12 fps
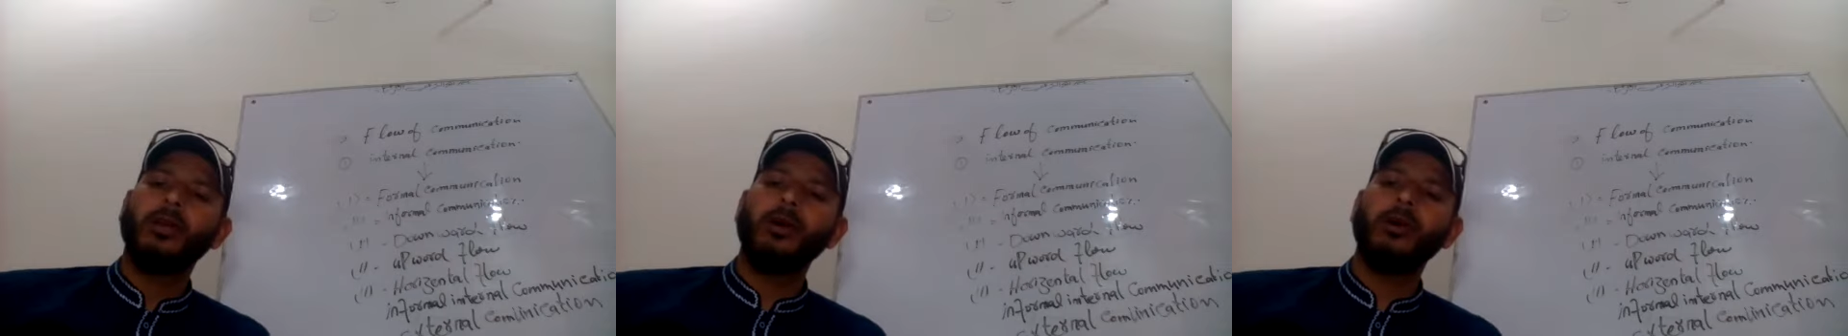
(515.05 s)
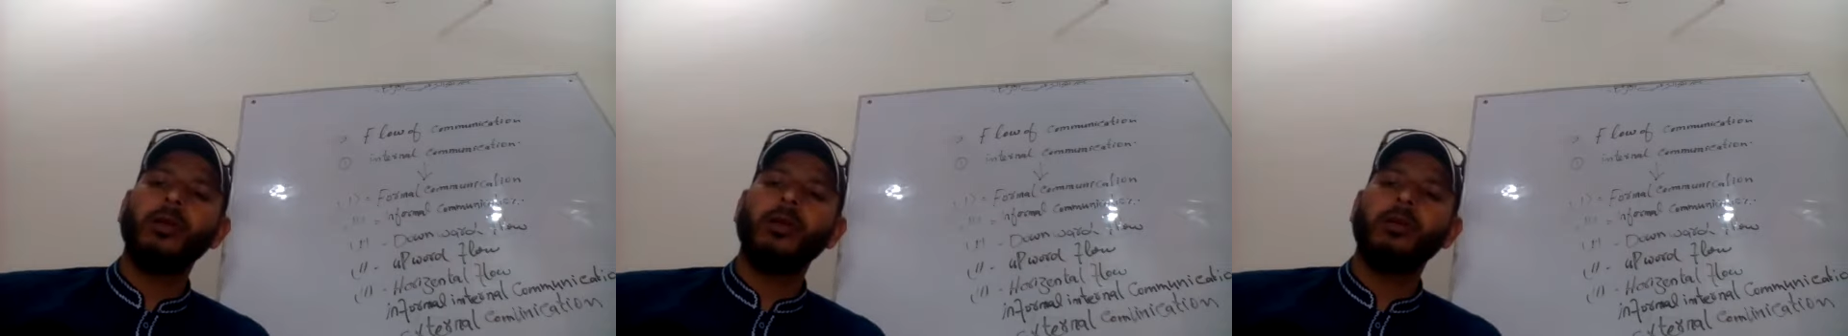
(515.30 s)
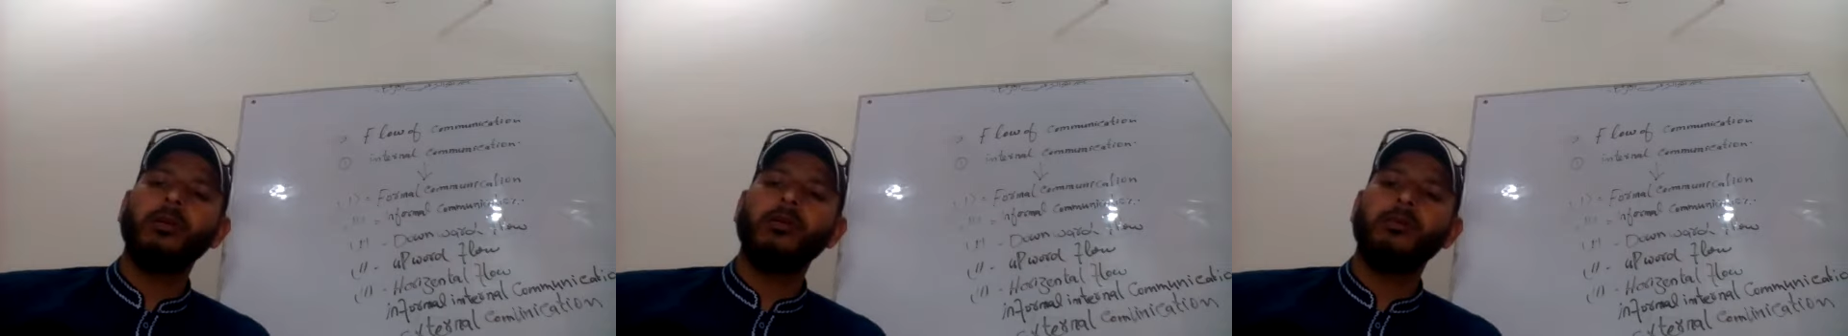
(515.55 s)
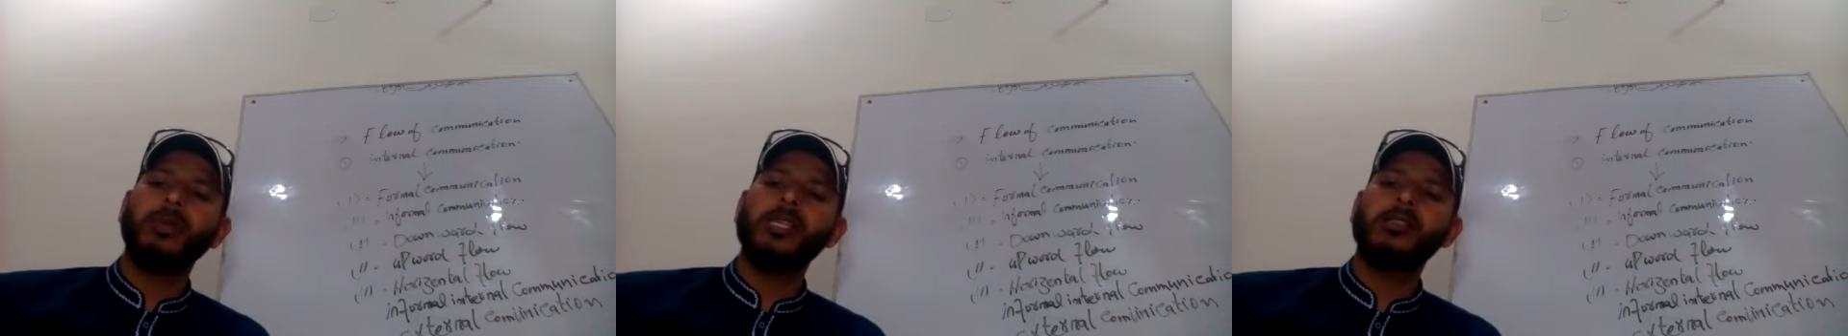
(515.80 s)

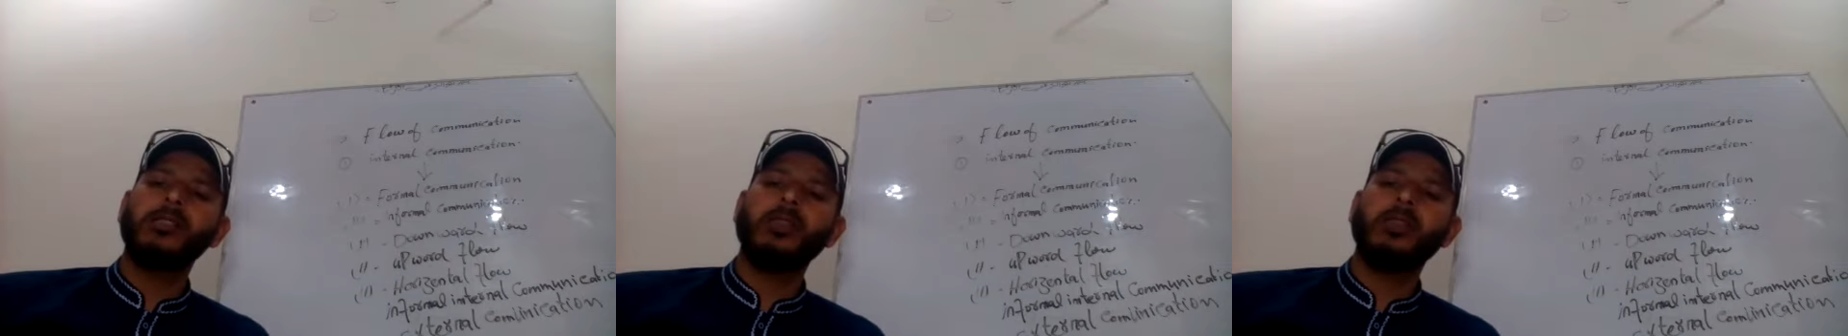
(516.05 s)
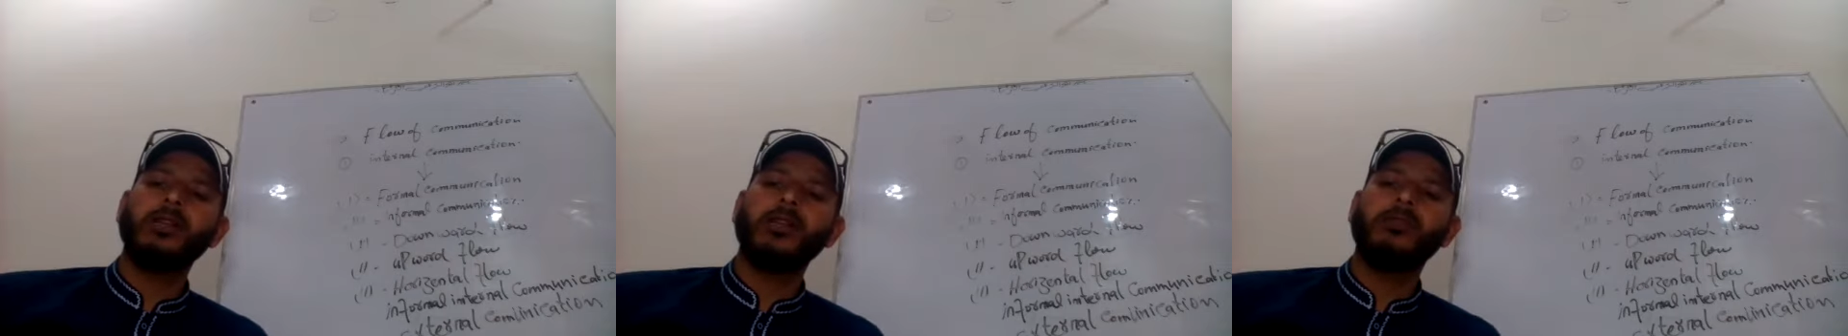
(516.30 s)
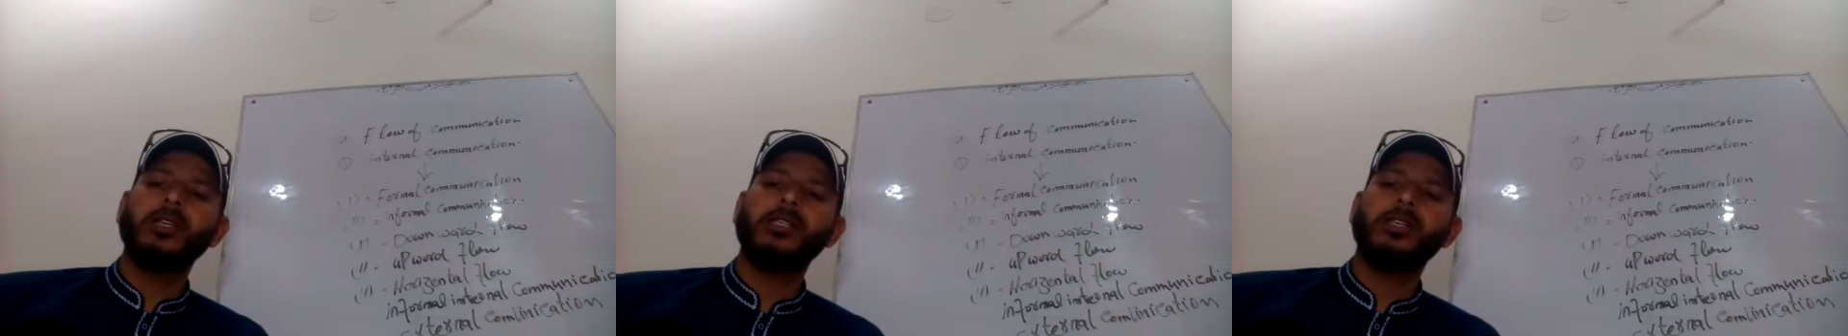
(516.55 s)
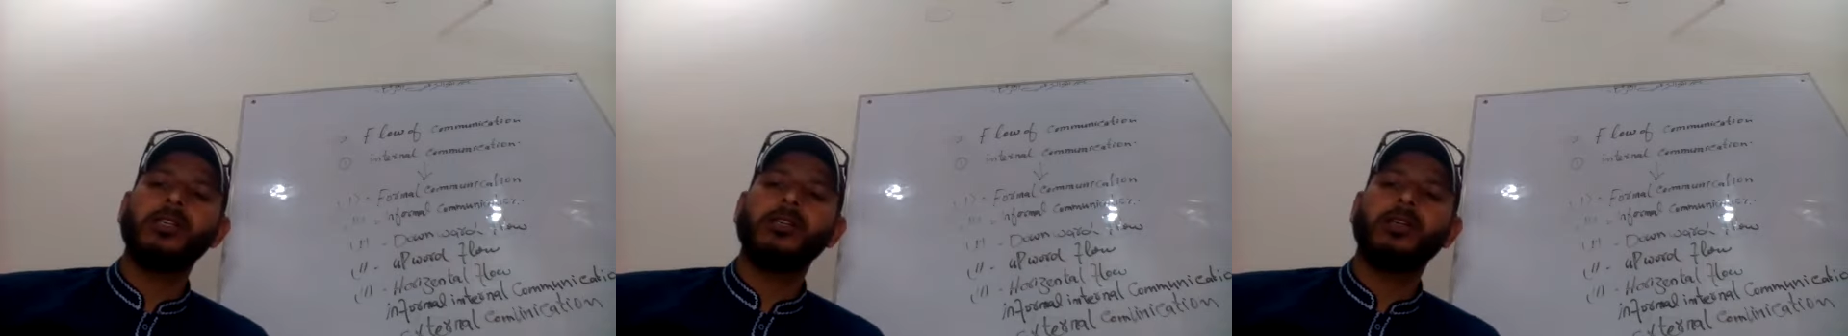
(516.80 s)
or personal
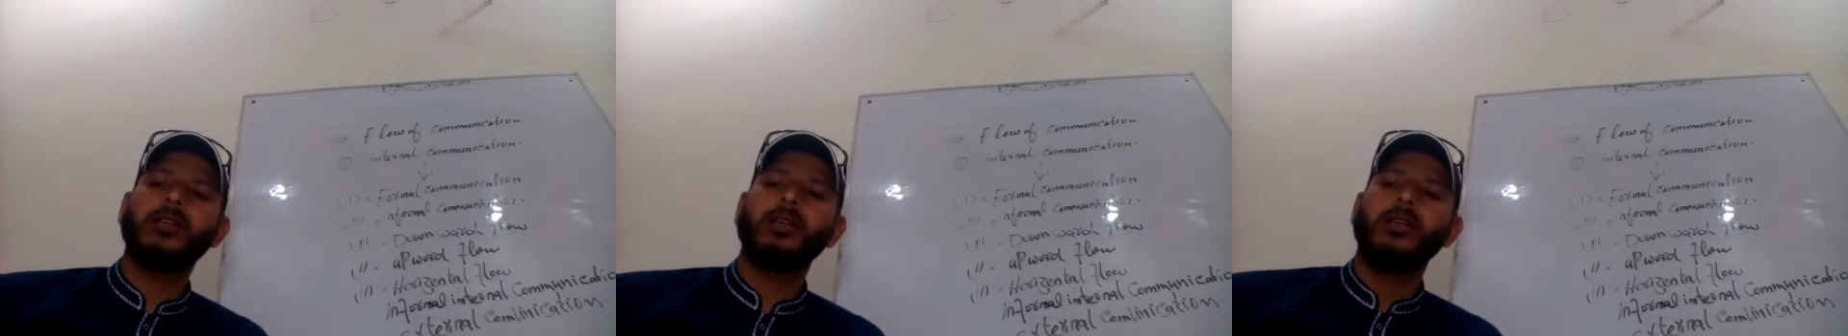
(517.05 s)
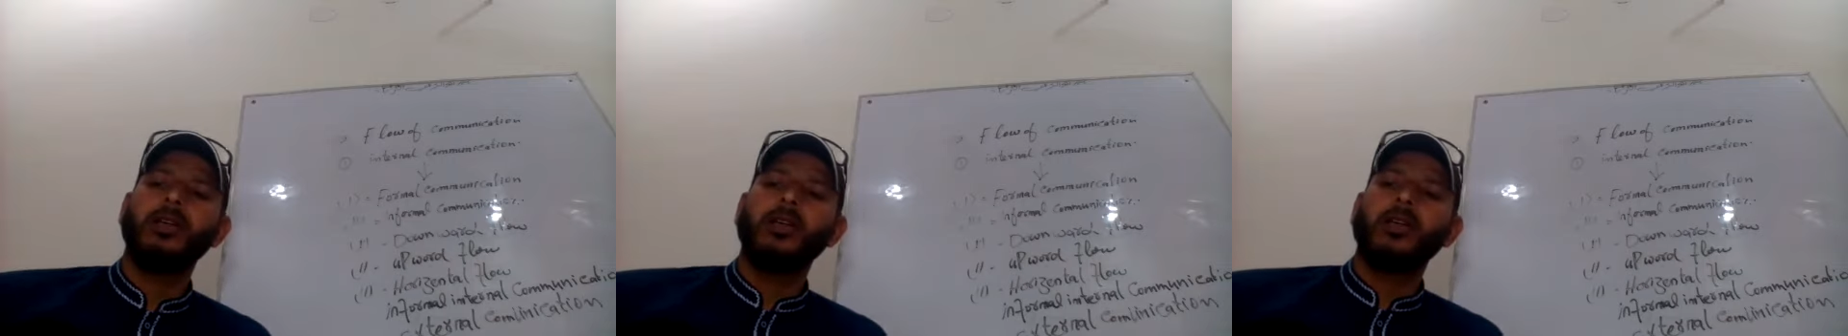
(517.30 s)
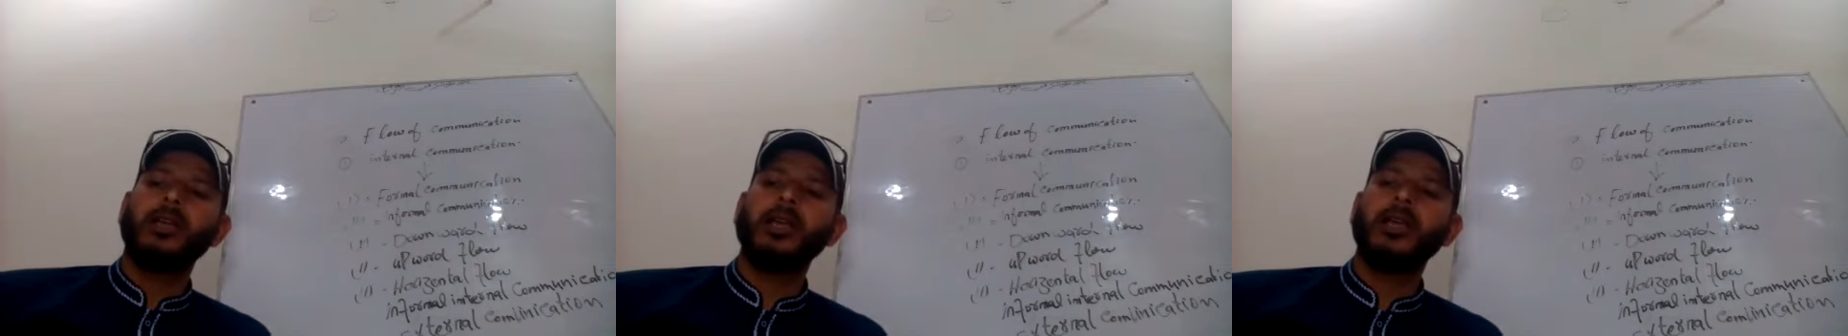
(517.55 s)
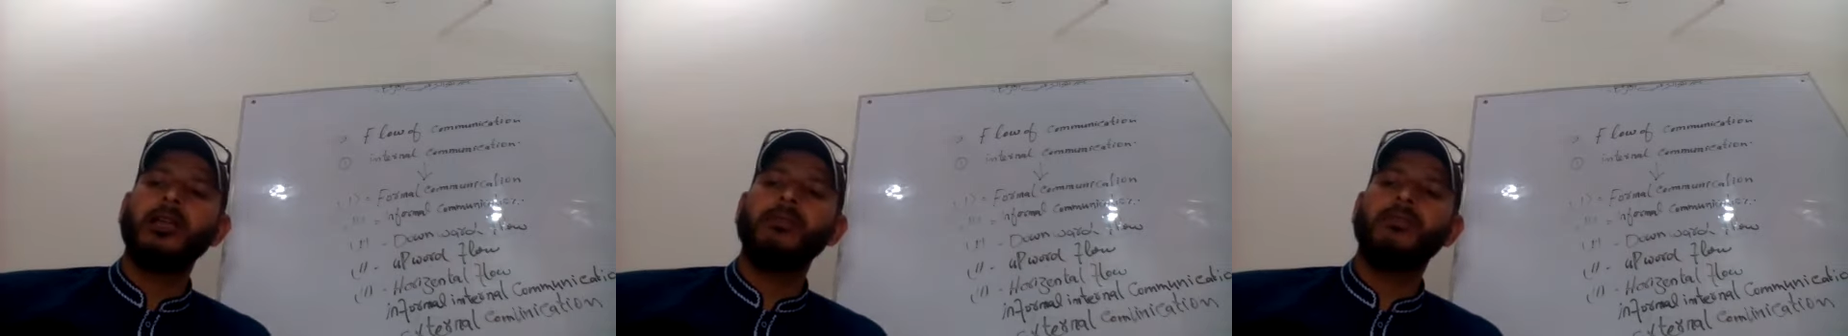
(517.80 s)
conversation
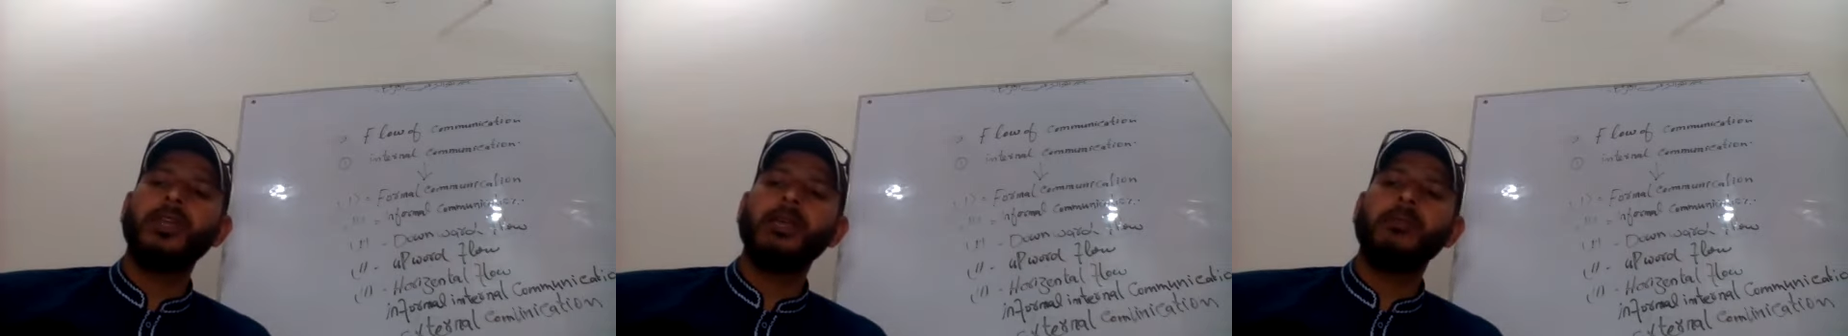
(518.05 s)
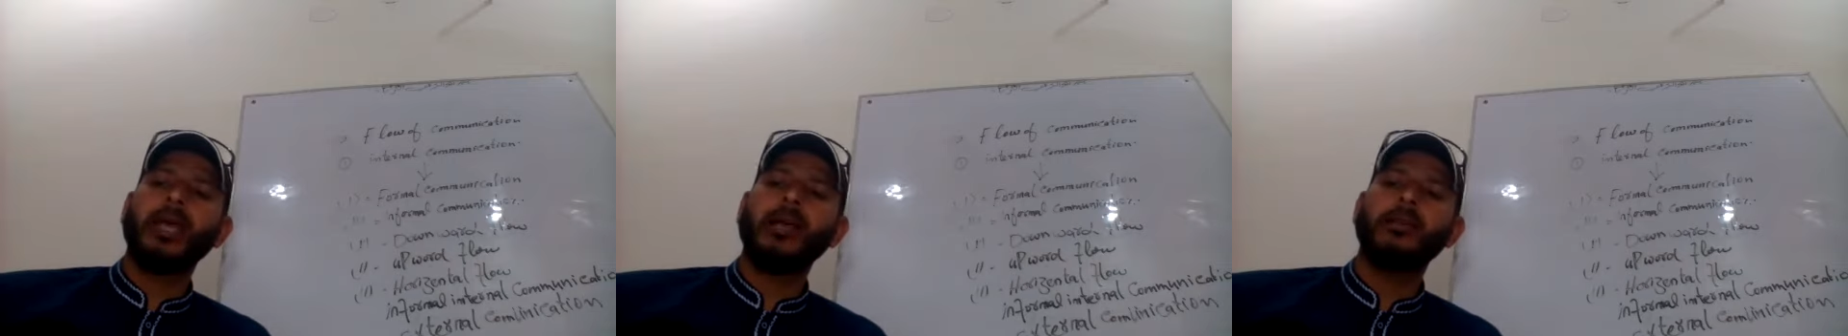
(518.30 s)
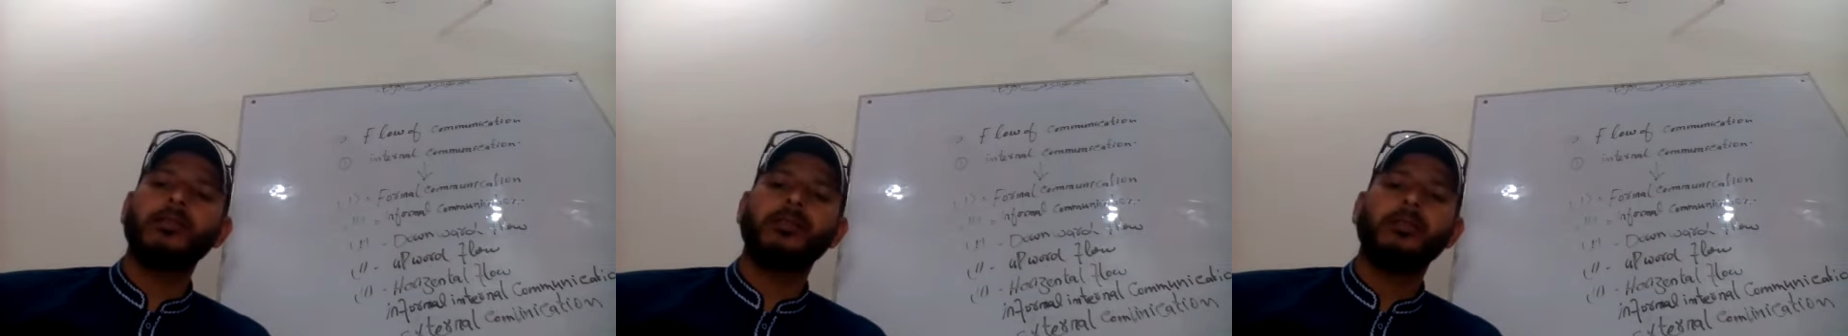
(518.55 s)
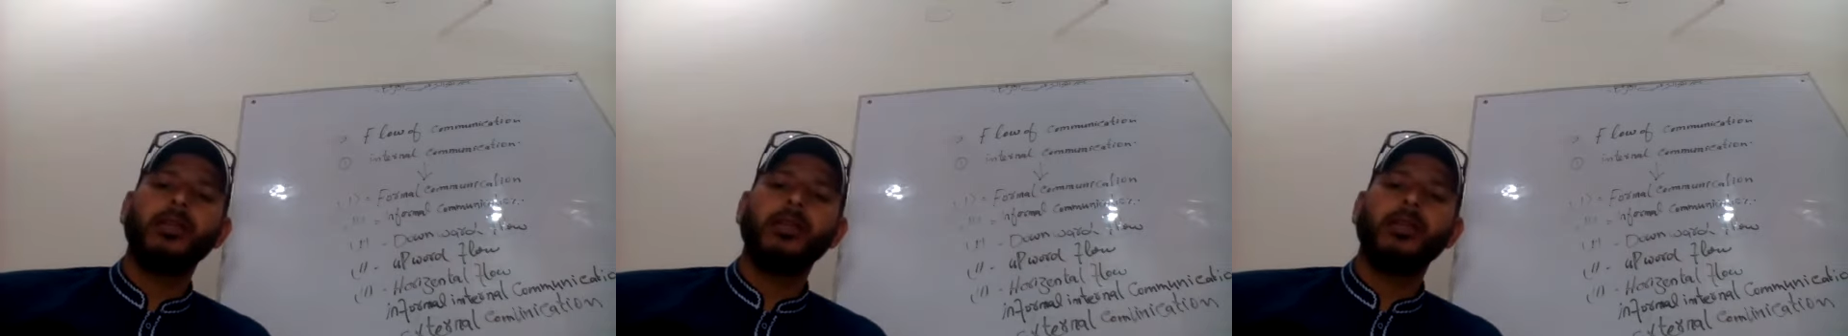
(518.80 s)
can win back